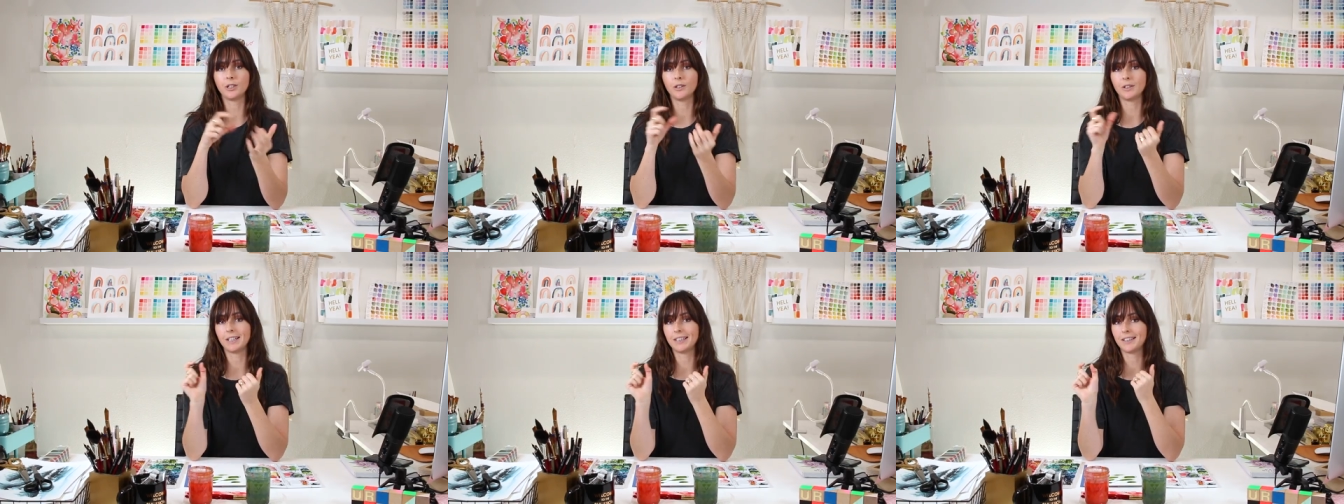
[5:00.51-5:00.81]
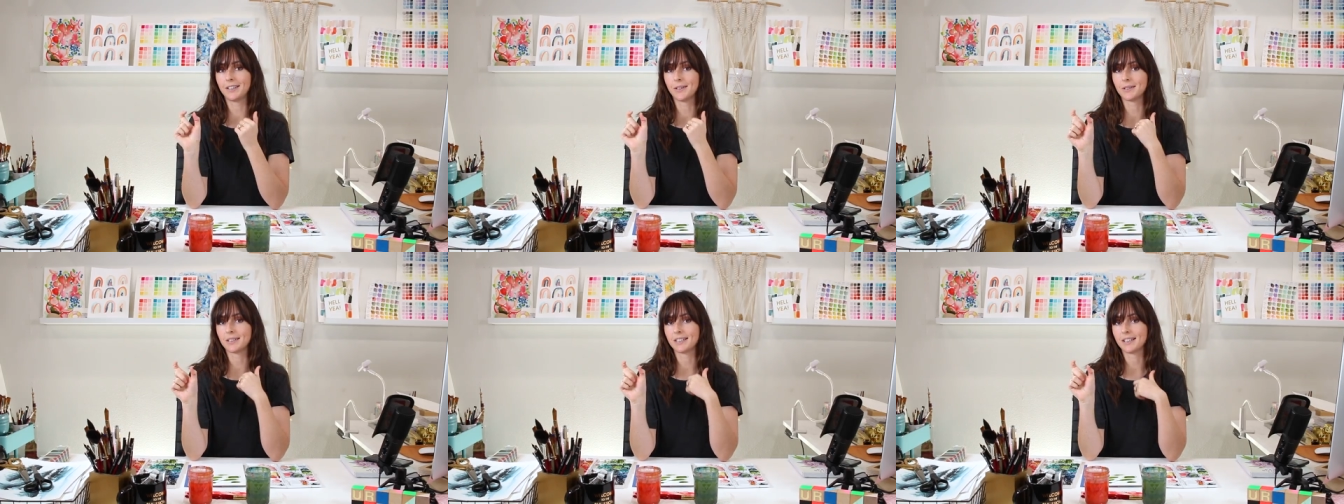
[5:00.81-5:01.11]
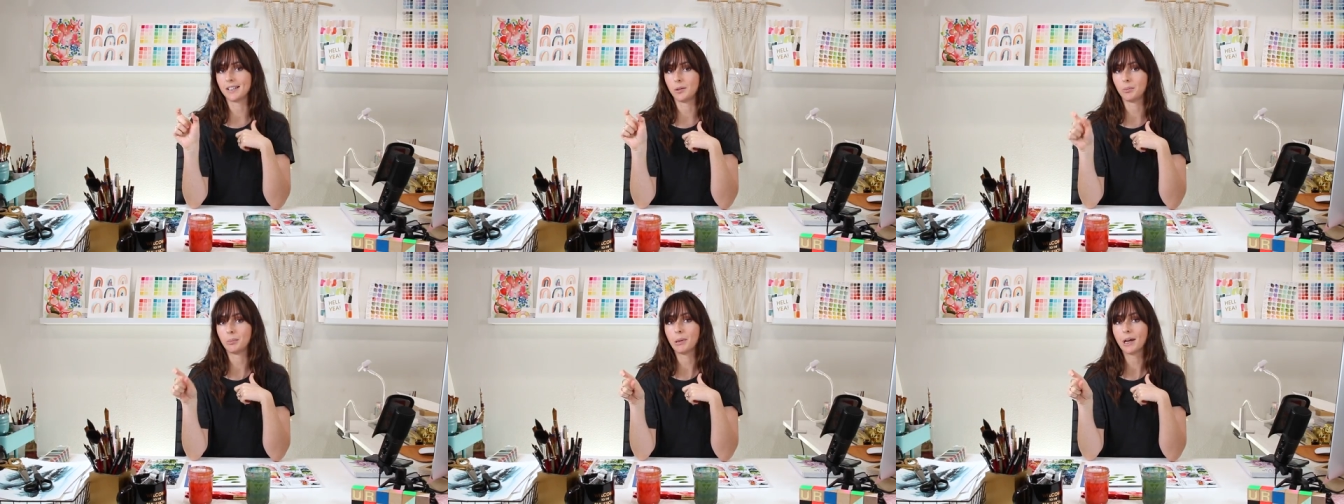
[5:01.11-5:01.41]
Do you get those
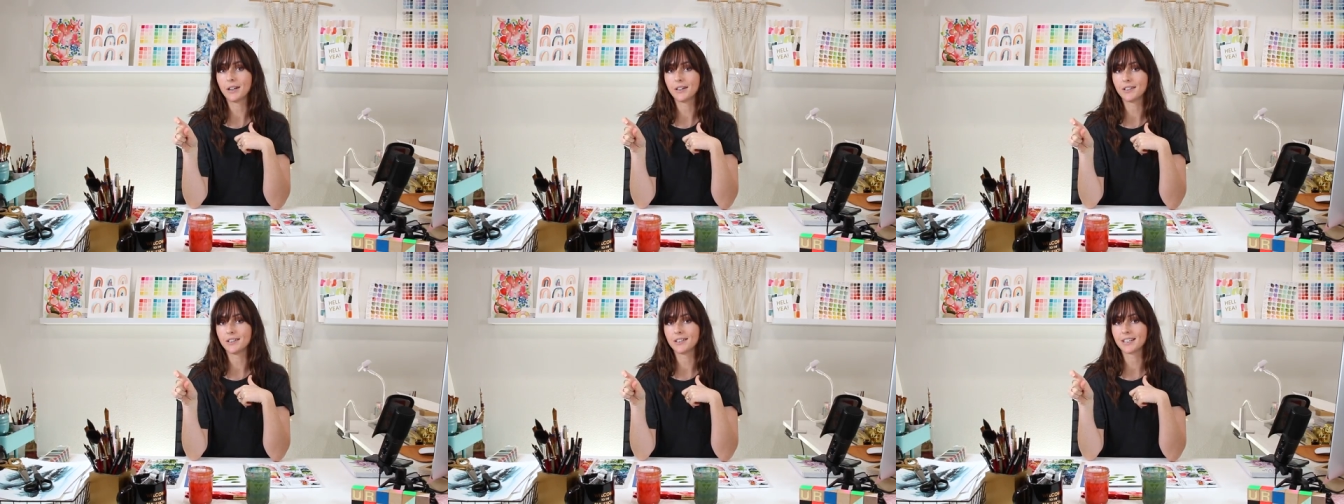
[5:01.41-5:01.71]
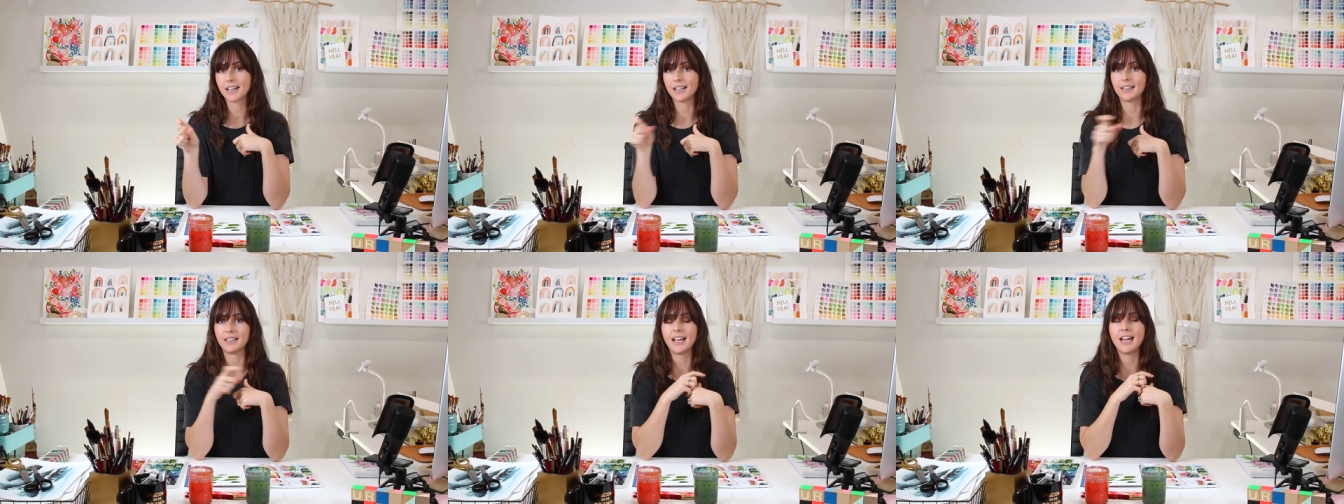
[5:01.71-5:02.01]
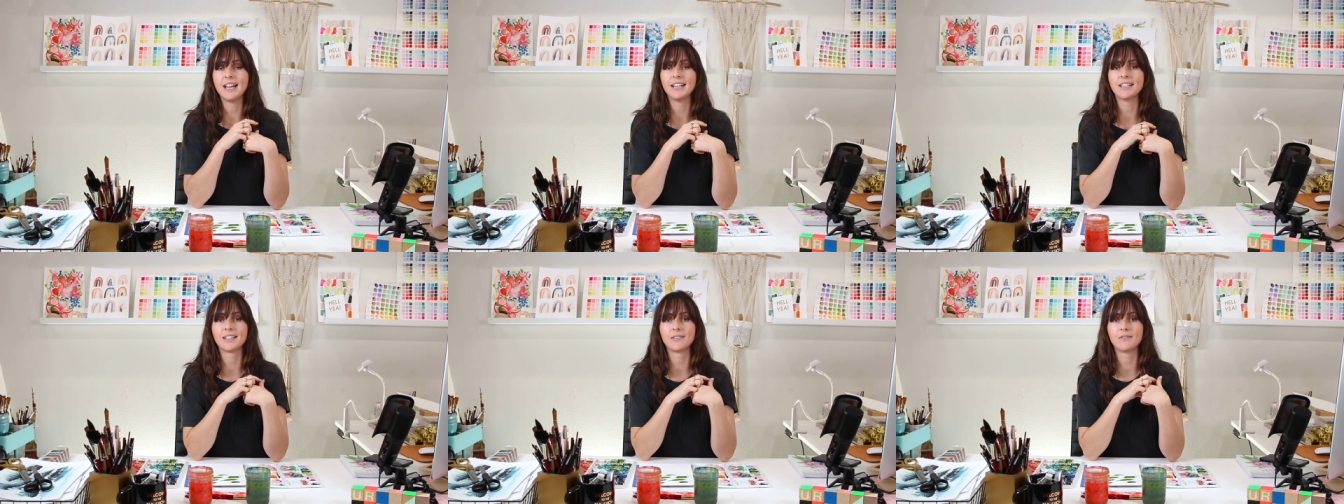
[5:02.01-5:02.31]
little puddles at the
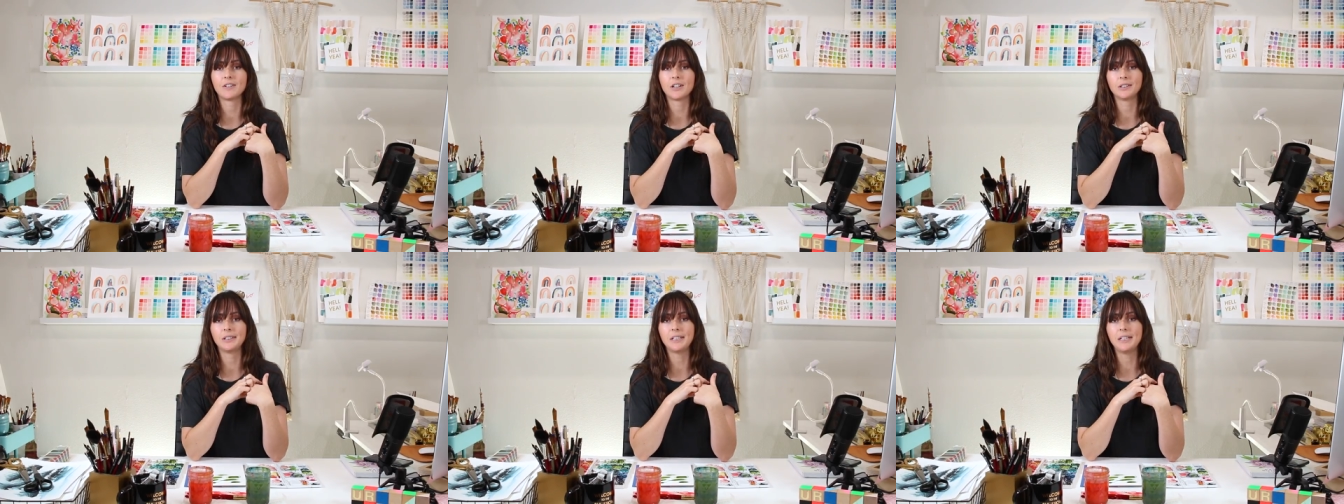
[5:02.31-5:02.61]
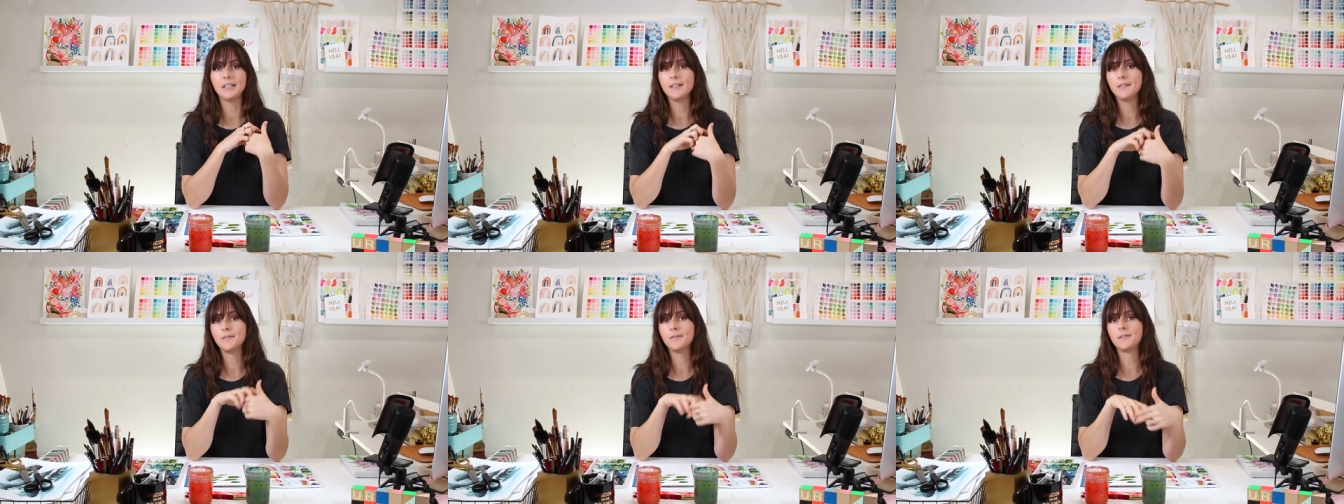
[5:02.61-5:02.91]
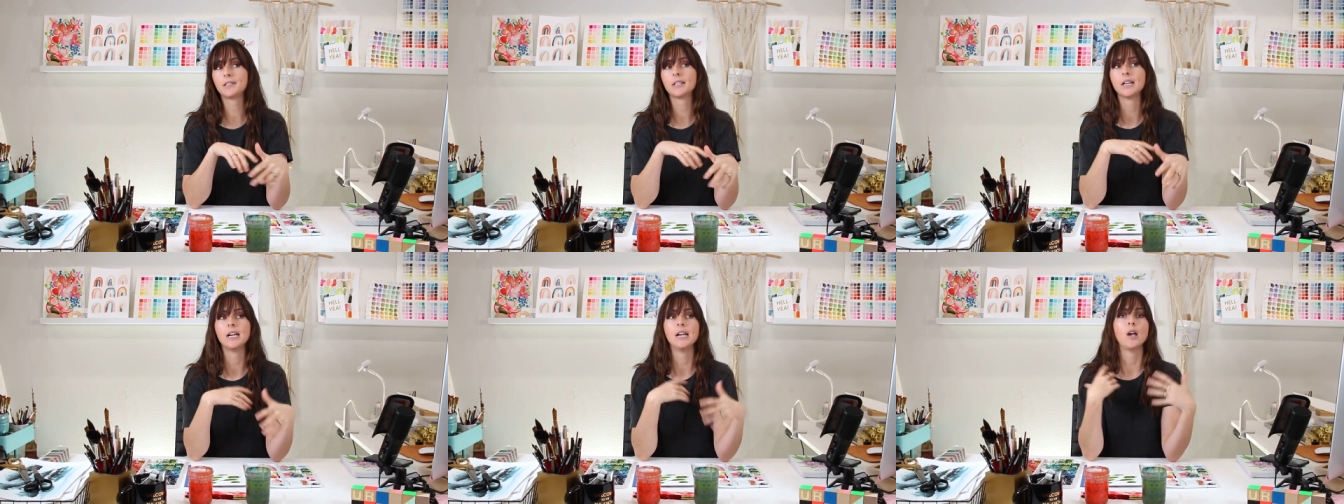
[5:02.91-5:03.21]
ends of your
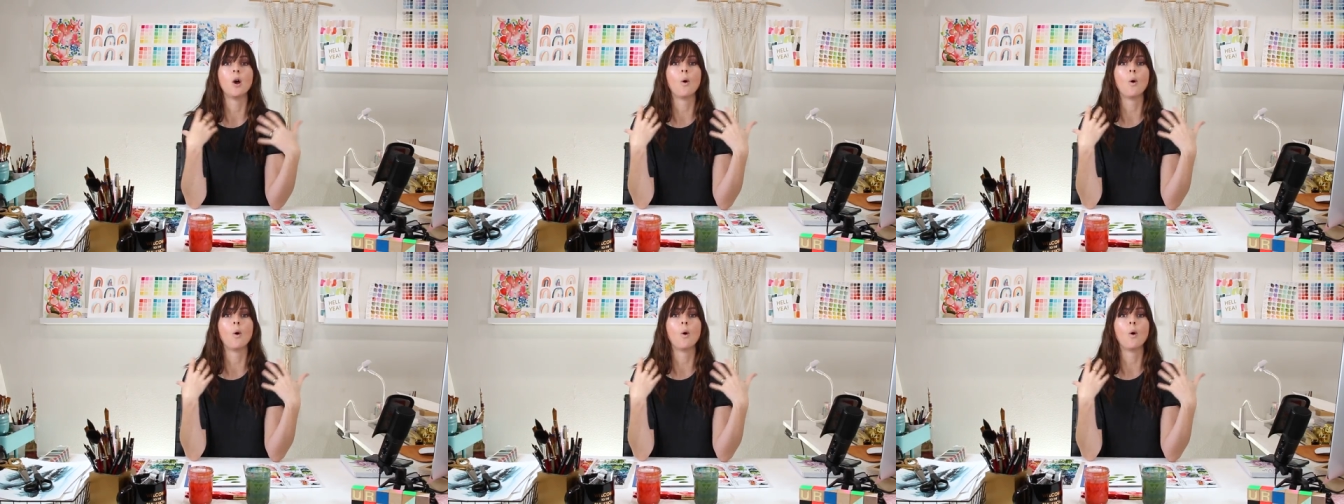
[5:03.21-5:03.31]
leaves?